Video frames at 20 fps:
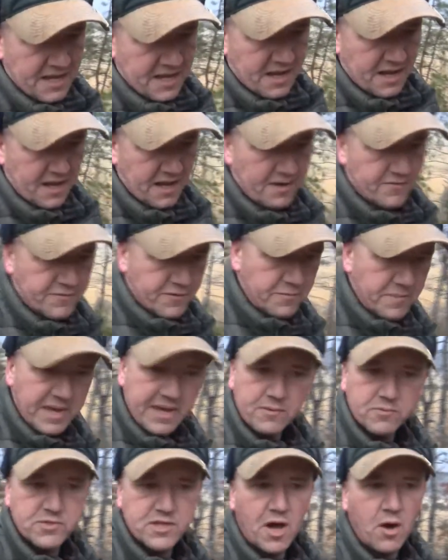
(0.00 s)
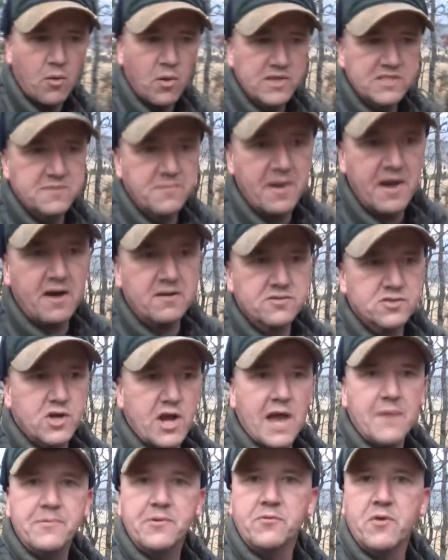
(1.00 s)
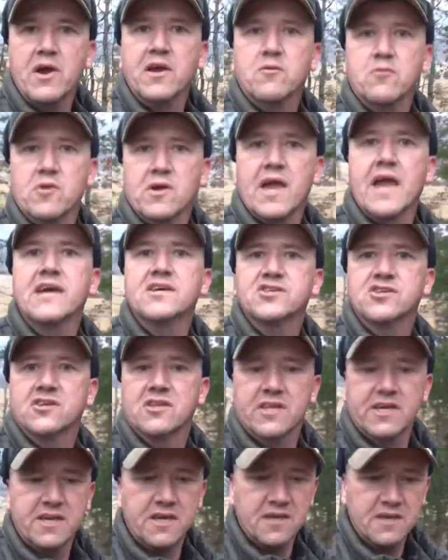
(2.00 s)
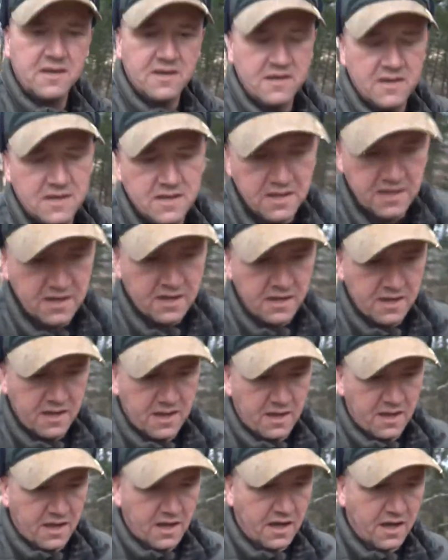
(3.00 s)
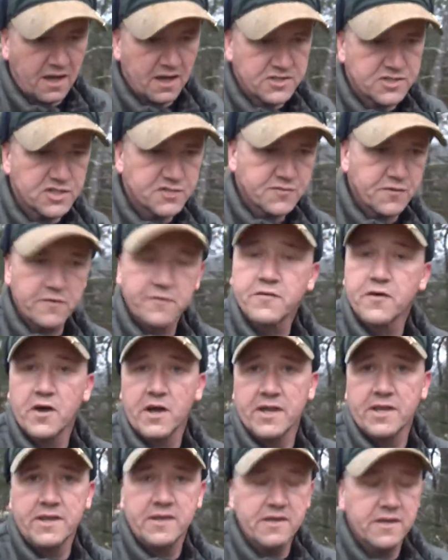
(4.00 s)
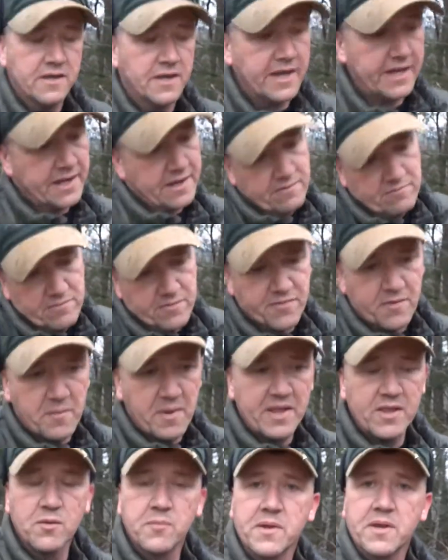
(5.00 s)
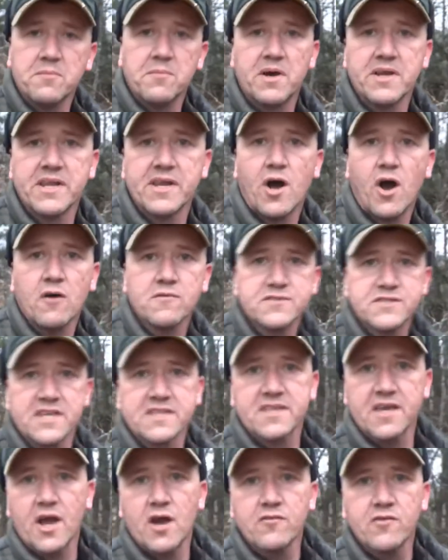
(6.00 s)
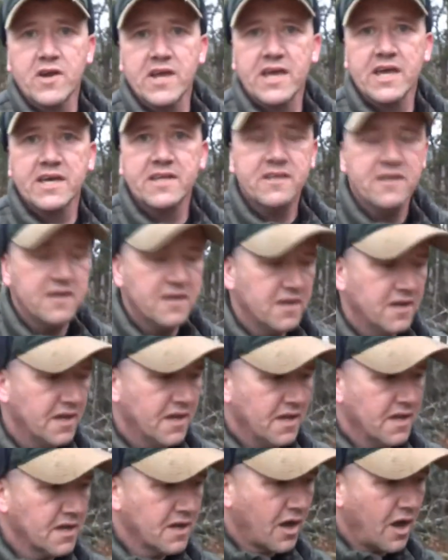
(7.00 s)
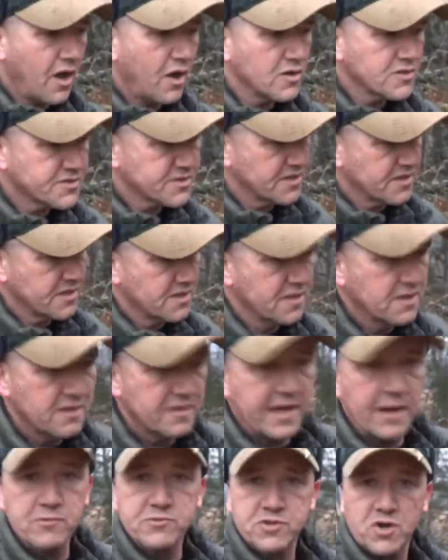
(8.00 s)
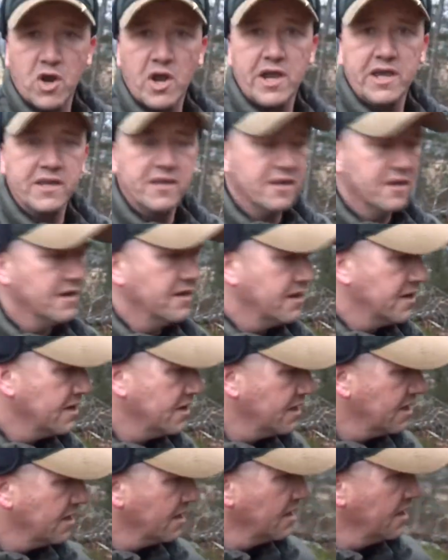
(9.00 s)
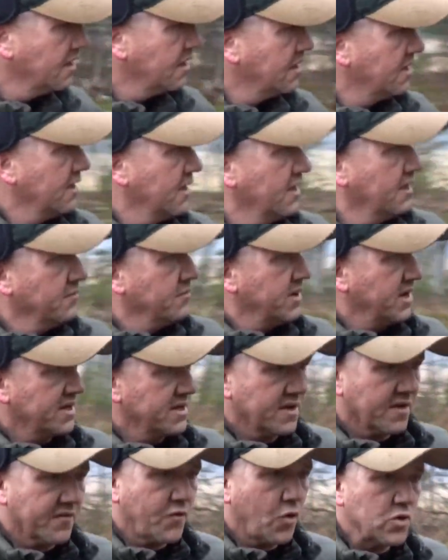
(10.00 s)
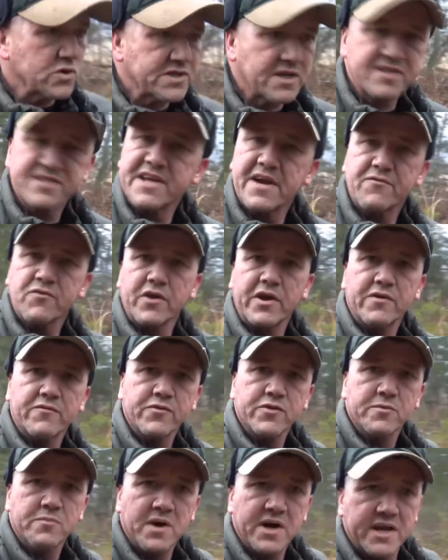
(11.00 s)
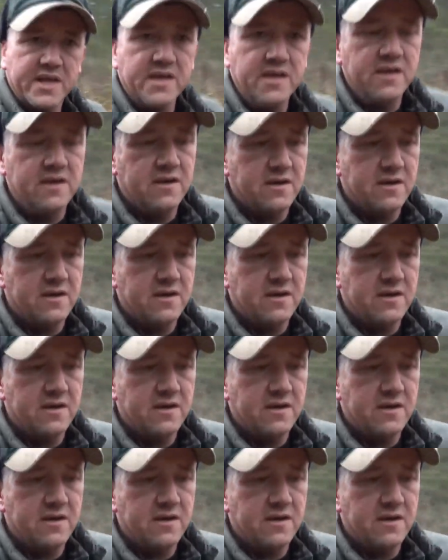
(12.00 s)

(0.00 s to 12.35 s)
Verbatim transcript: Uh, for me, it was always about trapping recreationally, uh, just for fun. And if I made a little bit of money to offset the overhead costs, then that was great. But of course, I was never in it for the money.